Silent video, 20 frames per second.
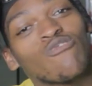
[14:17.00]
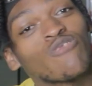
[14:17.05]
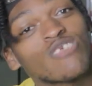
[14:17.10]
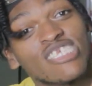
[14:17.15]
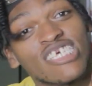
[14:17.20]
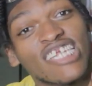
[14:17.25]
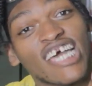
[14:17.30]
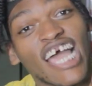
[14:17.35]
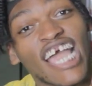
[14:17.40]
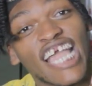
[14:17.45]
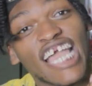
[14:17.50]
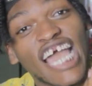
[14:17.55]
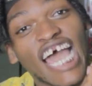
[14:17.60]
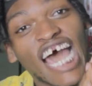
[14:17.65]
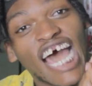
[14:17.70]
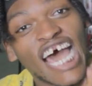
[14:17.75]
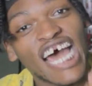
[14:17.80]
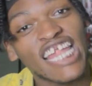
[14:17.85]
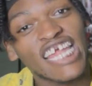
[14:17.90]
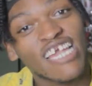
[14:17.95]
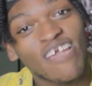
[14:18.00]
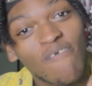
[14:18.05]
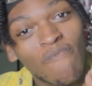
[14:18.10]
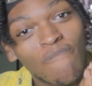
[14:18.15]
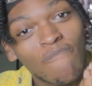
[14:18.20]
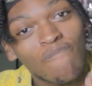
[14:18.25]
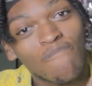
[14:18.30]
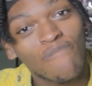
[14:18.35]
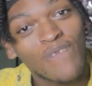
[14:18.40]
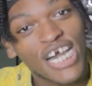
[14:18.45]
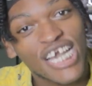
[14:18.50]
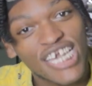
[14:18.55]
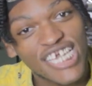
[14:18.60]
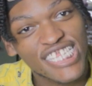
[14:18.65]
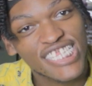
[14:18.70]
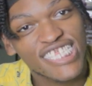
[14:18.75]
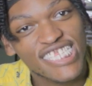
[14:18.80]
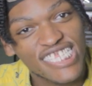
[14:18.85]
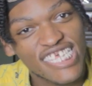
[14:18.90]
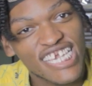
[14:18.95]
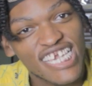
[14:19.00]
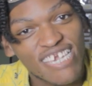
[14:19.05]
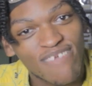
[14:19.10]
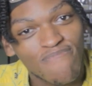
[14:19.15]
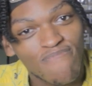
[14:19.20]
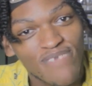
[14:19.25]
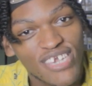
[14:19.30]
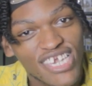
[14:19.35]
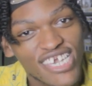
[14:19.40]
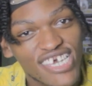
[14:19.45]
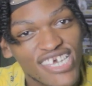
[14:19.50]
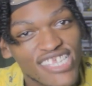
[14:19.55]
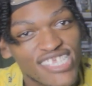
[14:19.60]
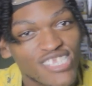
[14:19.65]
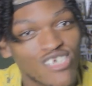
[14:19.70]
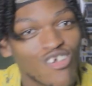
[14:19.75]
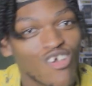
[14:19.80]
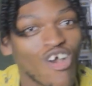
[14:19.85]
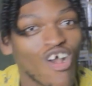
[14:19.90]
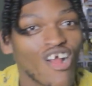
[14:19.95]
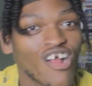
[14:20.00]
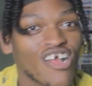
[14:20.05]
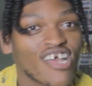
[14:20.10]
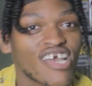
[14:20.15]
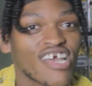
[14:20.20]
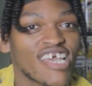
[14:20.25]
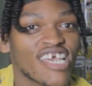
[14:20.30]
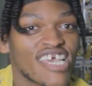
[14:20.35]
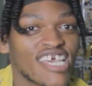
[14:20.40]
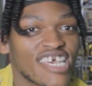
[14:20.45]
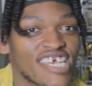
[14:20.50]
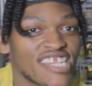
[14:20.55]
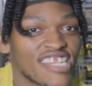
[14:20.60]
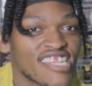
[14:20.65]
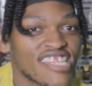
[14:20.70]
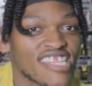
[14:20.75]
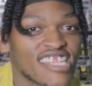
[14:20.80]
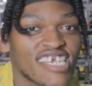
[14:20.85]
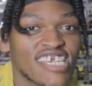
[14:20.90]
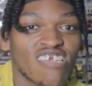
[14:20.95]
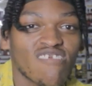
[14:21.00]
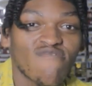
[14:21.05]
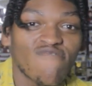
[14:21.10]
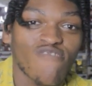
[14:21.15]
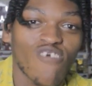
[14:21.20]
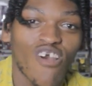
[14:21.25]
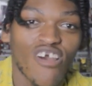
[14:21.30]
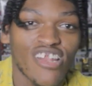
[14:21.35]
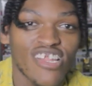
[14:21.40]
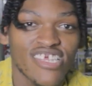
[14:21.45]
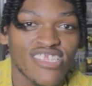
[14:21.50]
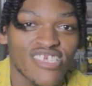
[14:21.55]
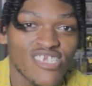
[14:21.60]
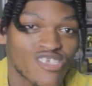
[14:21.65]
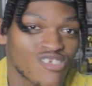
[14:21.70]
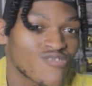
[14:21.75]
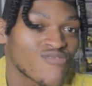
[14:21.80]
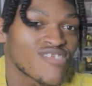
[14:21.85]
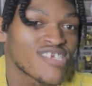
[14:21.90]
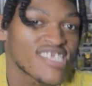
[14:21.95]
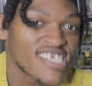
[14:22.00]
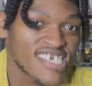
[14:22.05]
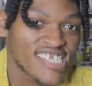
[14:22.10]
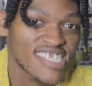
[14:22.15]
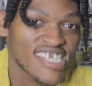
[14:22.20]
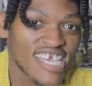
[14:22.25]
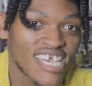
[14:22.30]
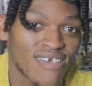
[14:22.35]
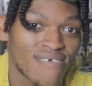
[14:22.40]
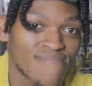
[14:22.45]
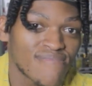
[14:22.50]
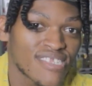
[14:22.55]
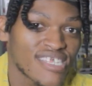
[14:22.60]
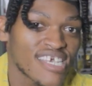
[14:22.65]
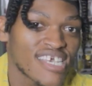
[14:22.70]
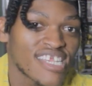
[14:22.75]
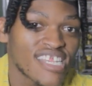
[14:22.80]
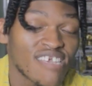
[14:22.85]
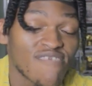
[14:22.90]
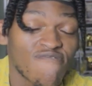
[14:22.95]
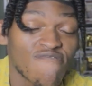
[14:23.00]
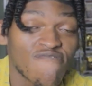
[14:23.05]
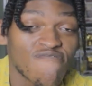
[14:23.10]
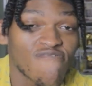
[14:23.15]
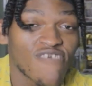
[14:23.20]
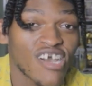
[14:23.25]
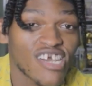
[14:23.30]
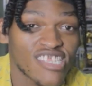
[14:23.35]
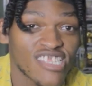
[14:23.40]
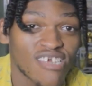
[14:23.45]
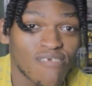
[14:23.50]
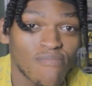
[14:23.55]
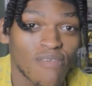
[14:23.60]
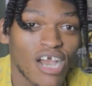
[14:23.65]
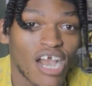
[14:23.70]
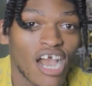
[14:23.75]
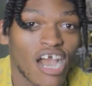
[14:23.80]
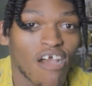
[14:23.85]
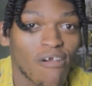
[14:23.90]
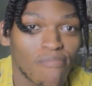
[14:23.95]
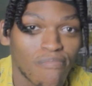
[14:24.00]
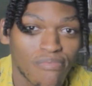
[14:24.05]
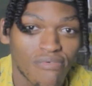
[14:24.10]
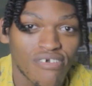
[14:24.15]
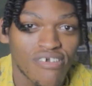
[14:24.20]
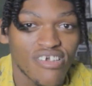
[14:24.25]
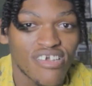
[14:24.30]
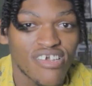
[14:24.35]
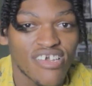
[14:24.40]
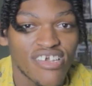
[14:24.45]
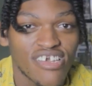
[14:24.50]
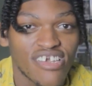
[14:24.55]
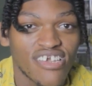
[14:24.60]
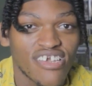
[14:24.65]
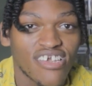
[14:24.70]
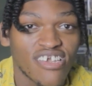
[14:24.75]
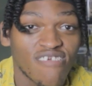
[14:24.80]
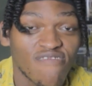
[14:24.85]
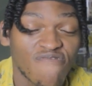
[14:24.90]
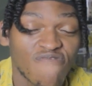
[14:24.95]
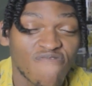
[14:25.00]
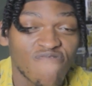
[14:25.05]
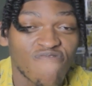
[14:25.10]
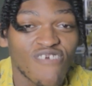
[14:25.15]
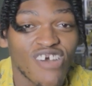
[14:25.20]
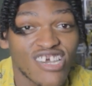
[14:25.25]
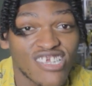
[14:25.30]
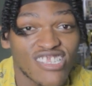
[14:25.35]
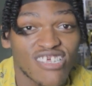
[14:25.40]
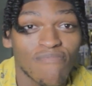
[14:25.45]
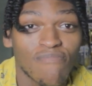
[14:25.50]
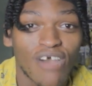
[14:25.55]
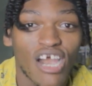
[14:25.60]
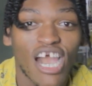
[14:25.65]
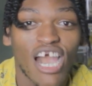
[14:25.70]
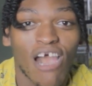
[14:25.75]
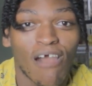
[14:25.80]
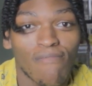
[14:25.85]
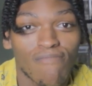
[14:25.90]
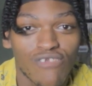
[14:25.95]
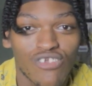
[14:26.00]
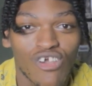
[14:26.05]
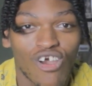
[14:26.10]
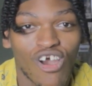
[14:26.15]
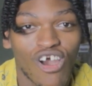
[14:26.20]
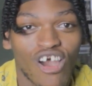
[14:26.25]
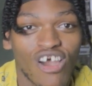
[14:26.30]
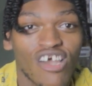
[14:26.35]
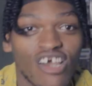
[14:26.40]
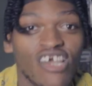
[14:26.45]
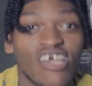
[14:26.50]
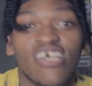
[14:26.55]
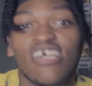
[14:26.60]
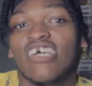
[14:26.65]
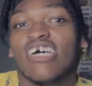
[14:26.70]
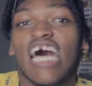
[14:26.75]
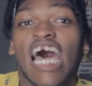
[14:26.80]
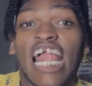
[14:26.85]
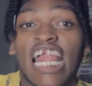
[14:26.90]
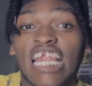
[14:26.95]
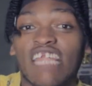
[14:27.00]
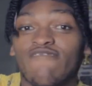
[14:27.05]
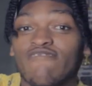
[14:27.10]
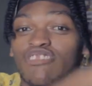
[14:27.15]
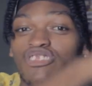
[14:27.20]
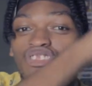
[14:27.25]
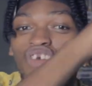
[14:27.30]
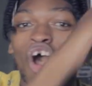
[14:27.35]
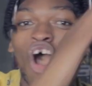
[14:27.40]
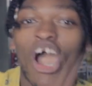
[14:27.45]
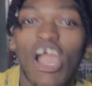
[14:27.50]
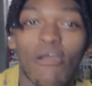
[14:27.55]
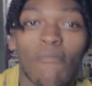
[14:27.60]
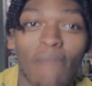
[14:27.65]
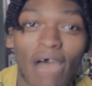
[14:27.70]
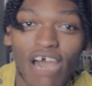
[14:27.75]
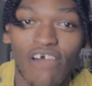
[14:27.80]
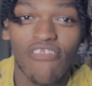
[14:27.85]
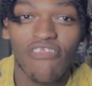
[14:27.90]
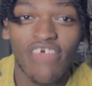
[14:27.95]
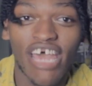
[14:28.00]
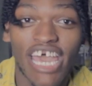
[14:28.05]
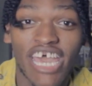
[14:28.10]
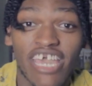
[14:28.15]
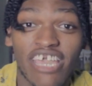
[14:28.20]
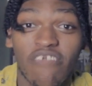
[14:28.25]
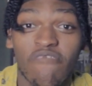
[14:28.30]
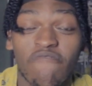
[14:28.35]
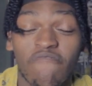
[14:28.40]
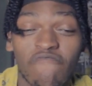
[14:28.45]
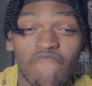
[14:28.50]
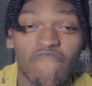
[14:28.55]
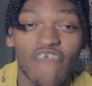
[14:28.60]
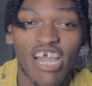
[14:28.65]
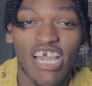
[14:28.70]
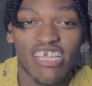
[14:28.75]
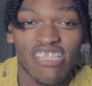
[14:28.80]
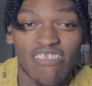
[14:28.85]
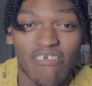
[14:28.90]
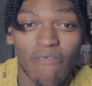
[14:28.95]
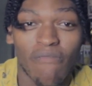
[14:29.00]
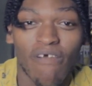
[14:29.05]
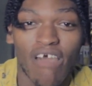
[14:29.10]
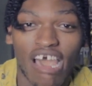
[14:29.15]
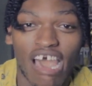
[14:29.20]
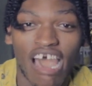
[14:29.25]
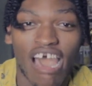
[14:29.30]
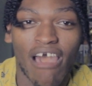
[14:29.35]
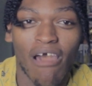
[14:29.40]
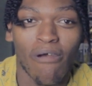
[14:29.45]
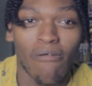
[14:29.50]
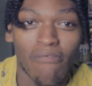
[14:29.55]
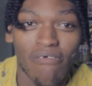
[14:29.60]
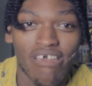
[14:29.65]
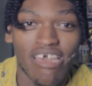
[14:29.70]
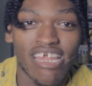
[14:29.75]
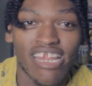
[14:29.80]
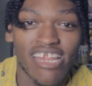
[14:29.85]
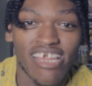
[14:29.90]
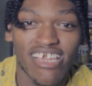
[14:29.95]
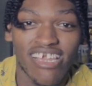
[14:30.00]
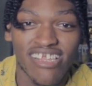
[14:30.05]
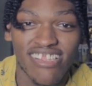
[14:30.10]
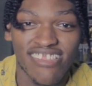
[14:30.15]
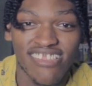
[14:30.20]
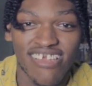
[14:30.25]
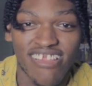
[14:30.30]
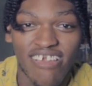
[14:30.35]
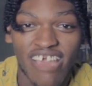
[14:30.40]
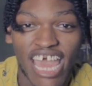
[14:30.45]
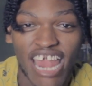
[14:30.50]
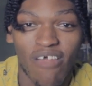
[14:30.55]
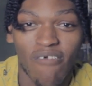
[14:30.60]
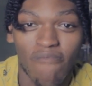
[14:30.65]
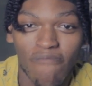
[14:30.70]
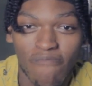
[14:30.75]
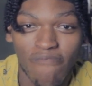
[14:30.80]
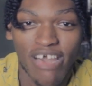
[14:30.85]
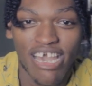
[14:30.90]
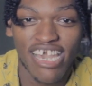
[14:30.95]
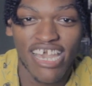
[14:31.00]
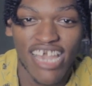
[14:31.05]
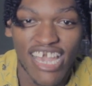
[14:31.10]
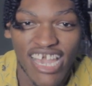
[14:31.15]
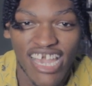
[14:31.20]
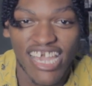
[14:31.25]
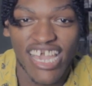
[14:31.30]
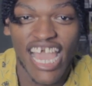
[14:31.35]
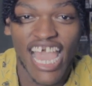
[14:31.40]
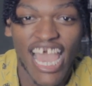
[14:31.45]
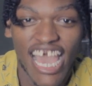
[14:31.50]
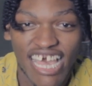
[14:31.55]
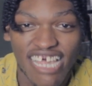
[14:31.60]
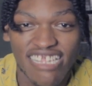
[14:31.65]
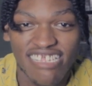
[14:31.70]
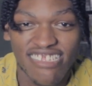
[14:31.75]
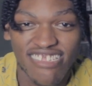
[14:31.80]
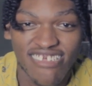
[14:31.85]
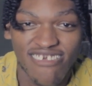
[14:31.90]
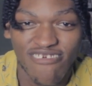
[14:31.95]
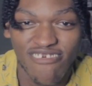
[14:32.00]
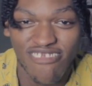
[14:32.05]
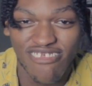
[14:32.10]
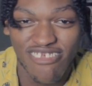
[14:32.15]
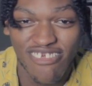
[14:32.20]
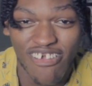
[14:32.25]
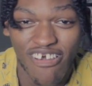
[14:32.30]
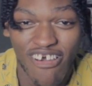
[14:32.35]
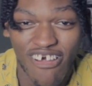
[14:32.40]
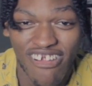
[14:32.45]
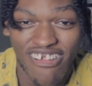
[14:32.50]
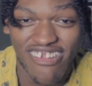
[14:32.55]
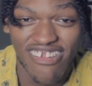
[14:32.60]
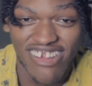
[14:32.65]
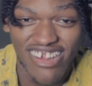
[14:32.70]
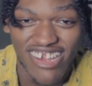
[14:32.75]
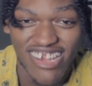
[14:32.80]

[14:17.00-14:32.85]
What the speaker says: an iconic fucking scene because Gaara and Lee fought in the Chunin exams, and he fucked him up. He fucked him up, y'all. I didn't even talk about that. He fucked him up, and he had a fucking cast. He was gone. He